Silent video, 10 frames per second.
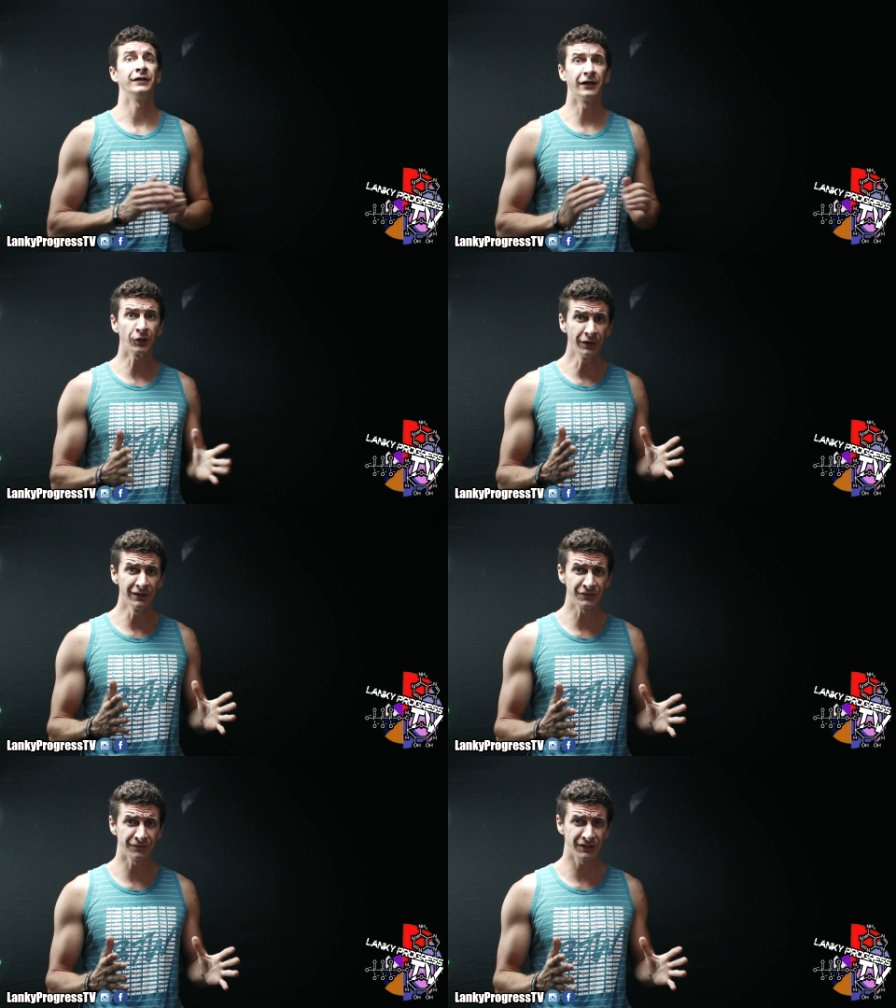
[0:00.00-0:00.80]
Now to go into
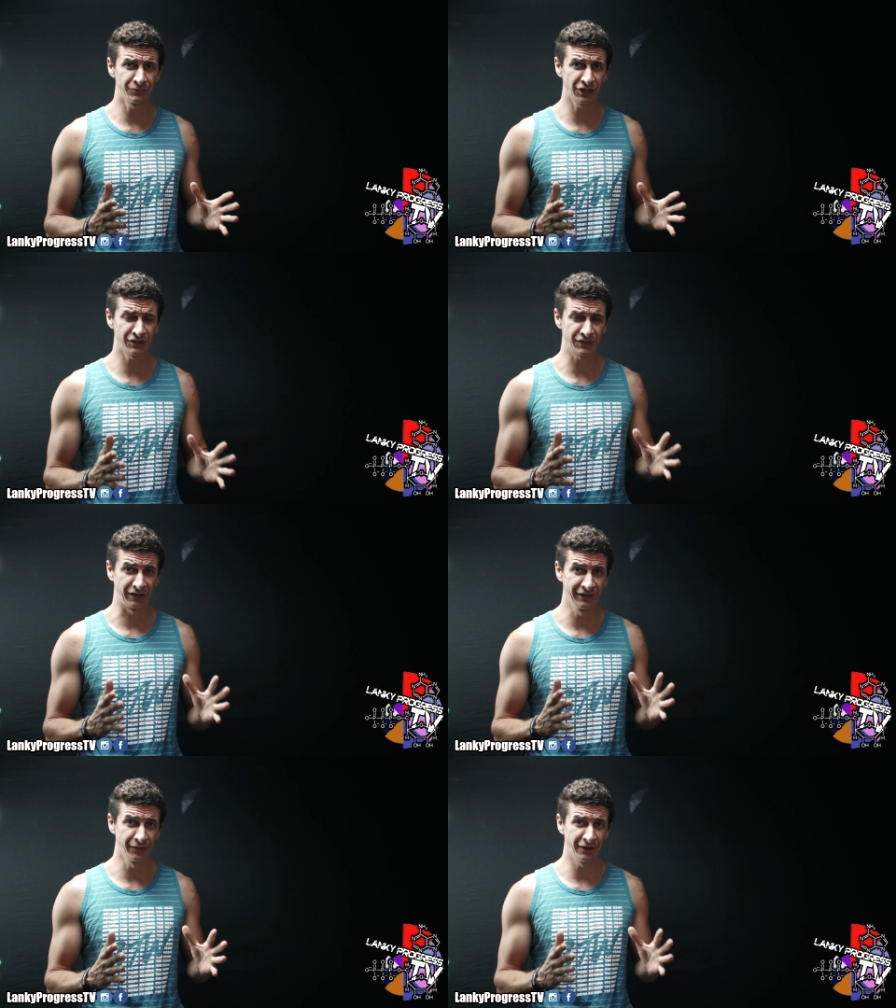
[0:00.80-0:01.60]
this subject just a
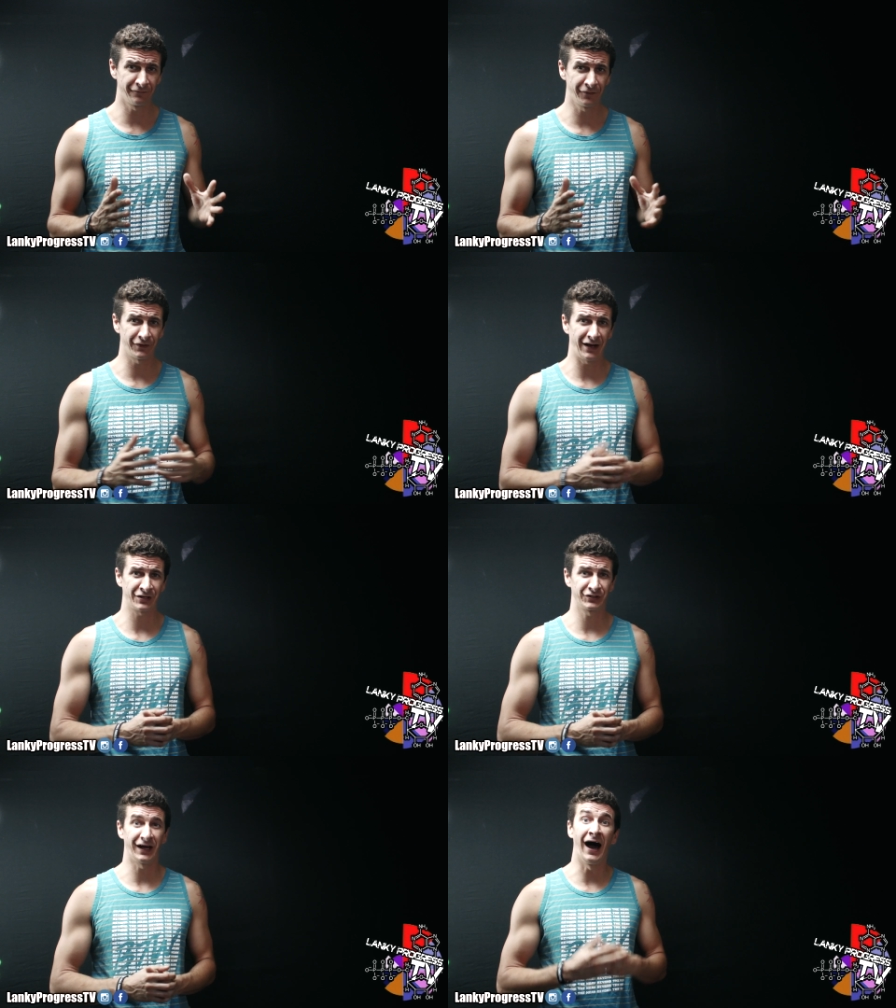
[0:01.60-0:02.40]
little bit further actually,